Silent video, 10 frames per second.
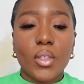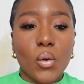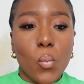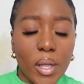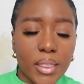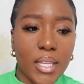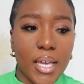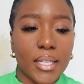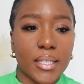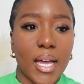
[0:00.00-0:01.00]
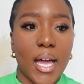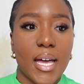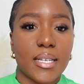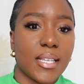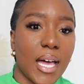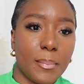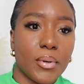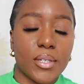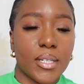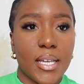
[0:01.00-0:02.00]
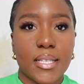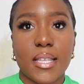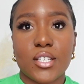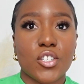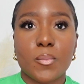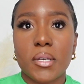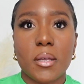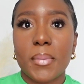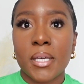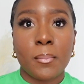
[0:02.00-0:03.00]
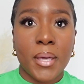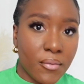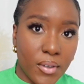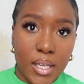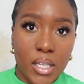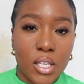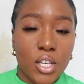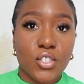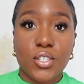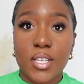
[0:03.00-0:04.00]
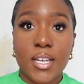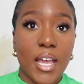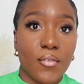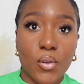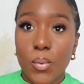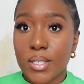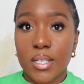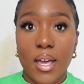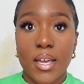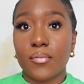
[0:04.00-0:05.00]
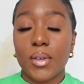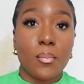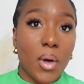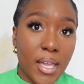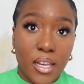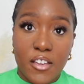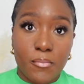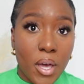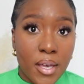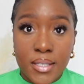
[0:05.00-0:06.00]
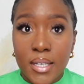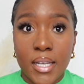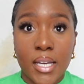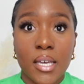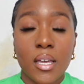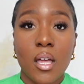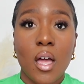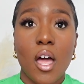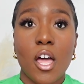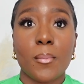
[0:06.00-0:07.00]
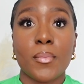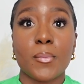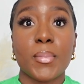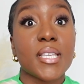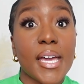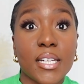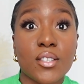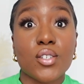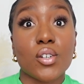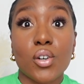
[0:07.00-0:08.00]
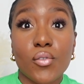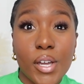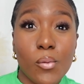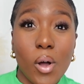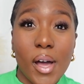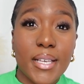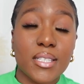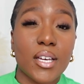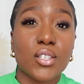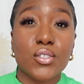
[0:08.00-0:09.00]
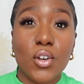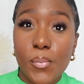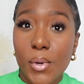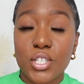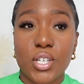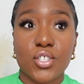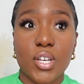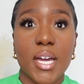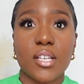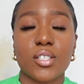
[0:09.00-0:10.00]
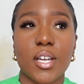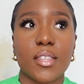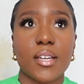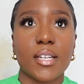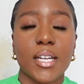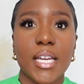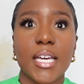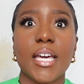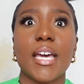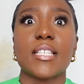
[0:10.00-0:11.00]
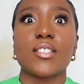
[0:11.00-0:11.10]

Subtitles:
one thing that has happened is there's just been a big pivot just in everyone's life. In my life personally, pertaining to career wise, like so much has changed, and I think it's